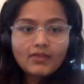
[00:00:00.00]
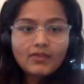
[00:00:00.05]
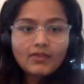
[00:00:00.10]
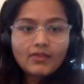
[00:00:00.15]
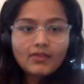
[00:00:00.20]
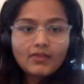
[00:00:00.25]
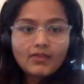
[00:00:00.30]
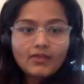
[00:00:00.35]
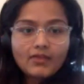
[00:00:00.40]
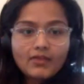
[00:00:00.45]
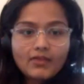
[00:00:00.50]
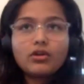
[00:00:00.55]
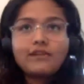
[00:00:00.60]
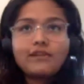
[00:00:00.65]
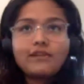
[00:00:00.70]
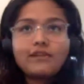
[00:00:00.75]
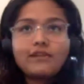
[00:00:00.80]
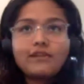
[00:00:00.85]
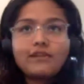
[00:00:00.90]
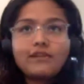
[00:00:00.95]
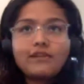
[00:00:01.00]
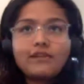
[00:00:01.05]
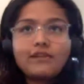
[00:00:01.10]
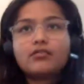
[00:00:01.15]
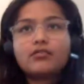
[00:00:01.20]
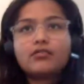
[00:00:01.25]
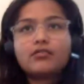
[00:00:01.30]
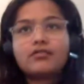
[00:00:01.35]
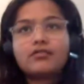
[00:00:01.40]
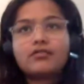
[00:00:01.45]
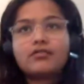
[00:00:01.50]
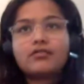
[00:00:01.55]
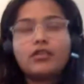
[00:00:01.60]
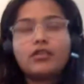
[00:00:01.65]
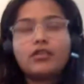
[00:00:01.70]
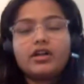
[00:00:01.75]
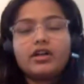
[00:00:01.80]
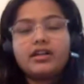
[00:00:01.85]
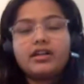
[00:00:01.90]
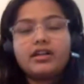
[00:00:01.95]
for this whole networking thing to
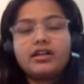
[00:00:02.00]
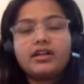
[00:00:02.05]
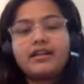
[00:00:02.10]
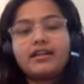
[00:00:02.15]
work,